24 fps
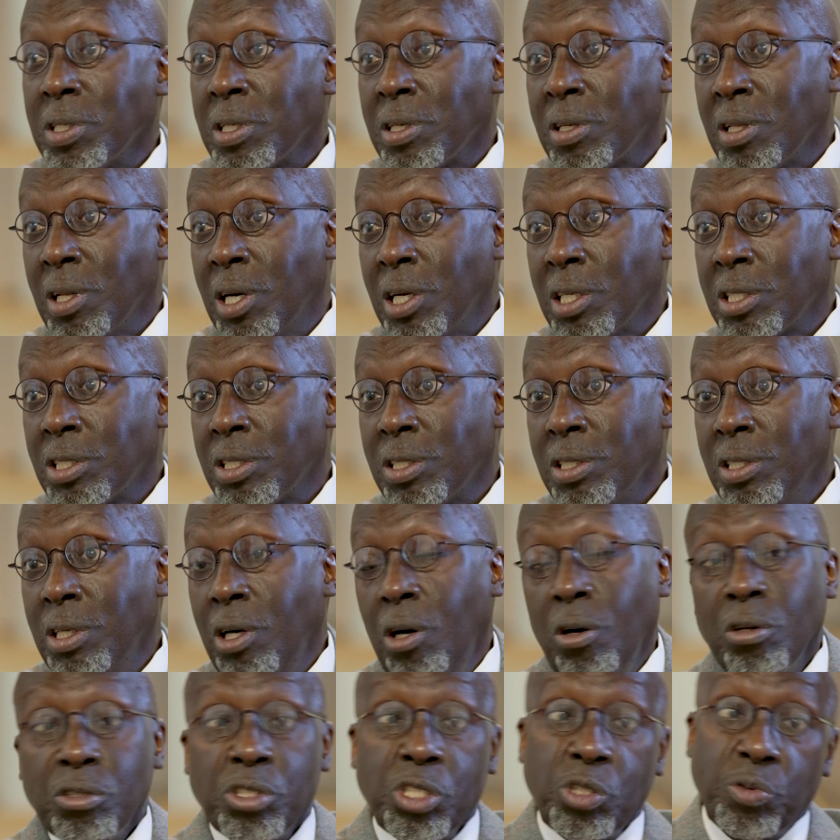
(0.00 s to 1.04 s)
in Gloucester,
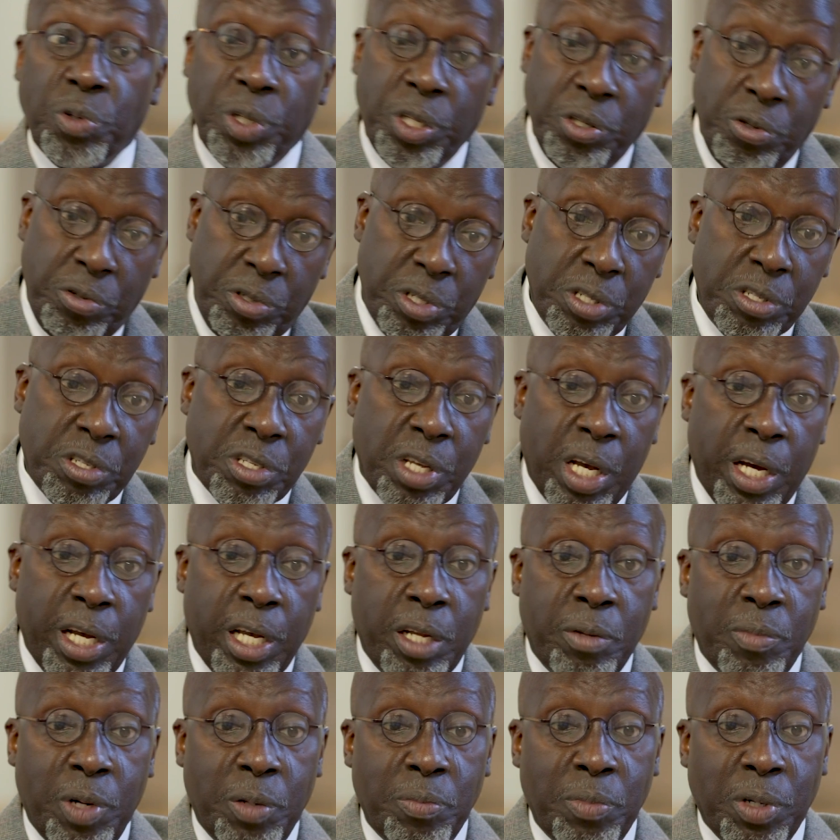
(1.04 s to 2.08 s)
also at Union
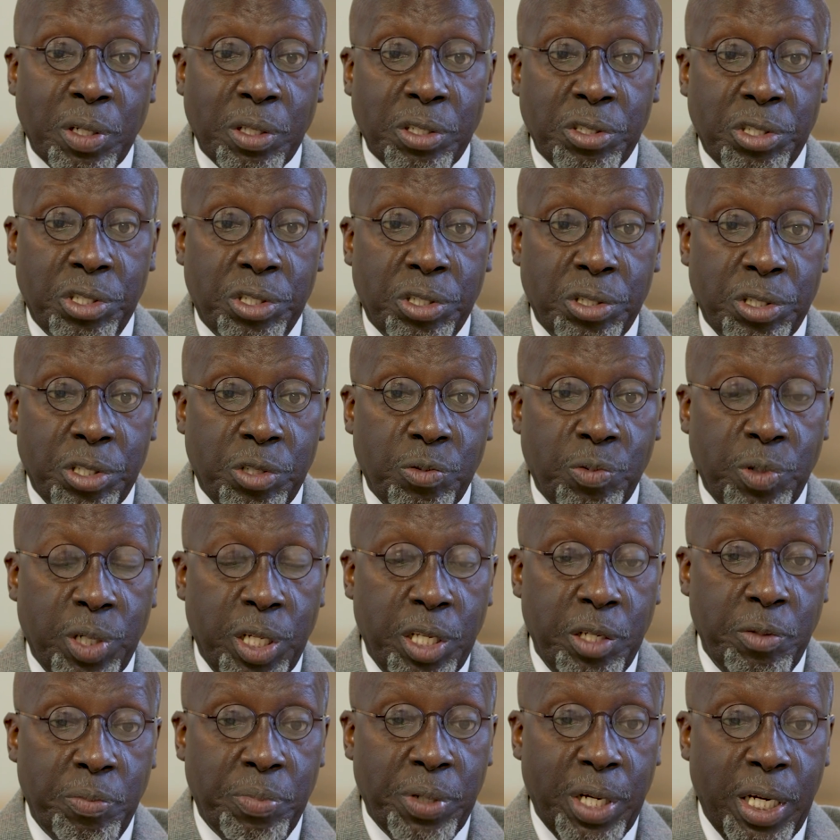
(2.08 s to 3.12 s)
Zion, my mother's church, where
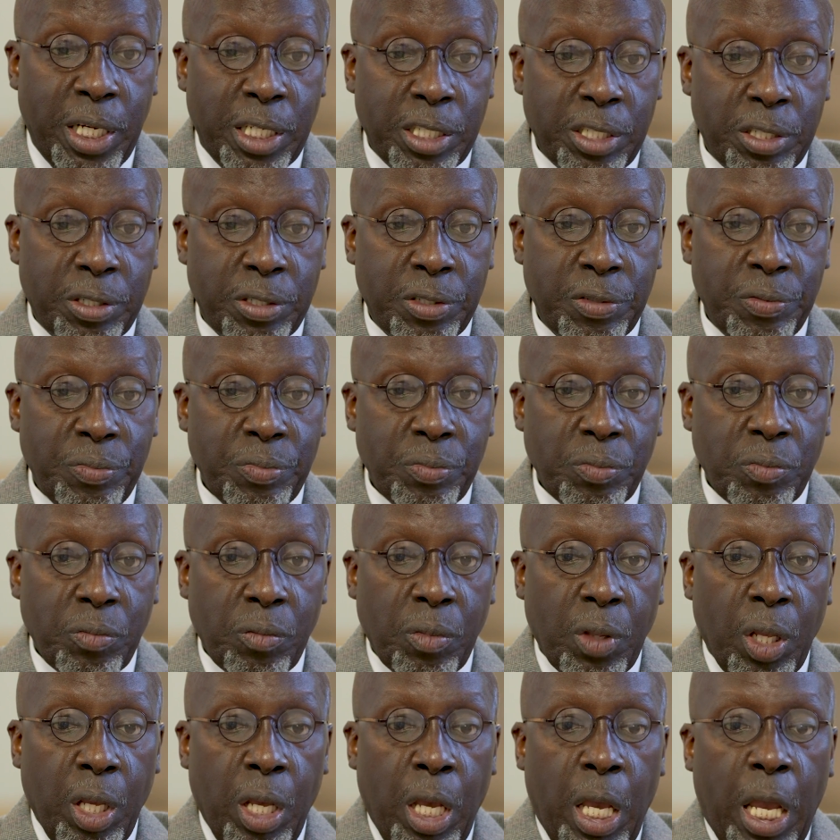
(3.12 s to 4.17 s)
he pastored.
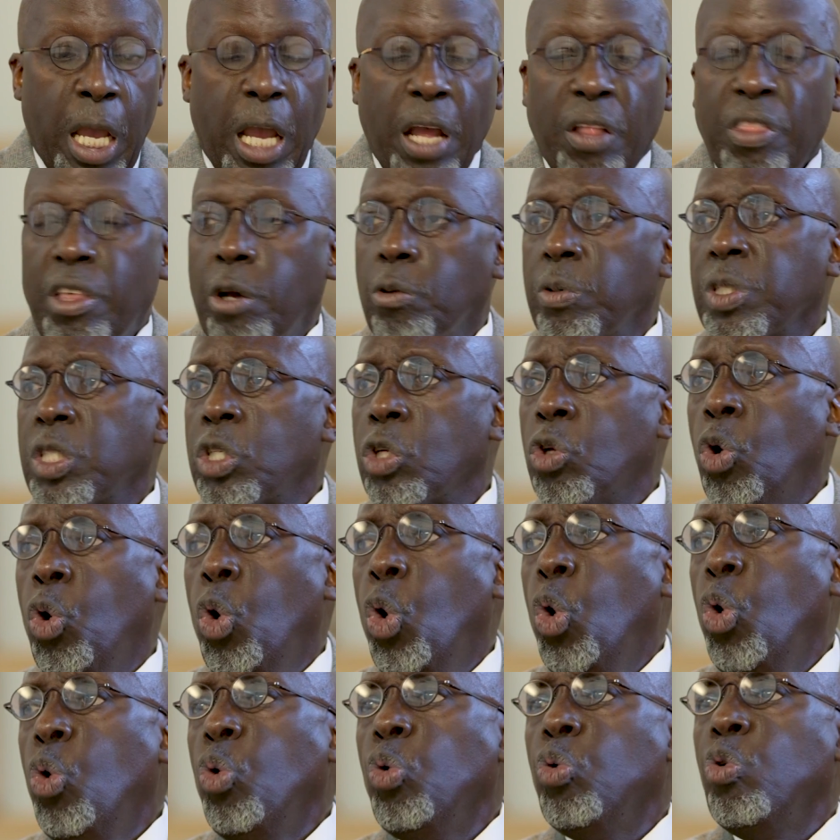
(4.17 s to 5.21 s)
And there was an
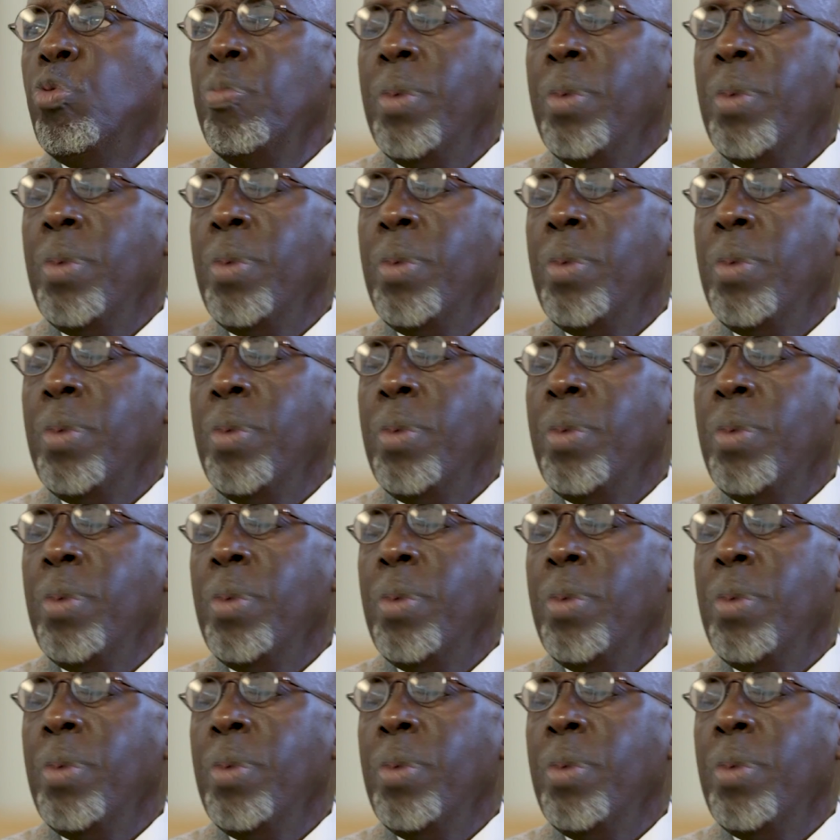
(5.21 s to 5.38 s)
old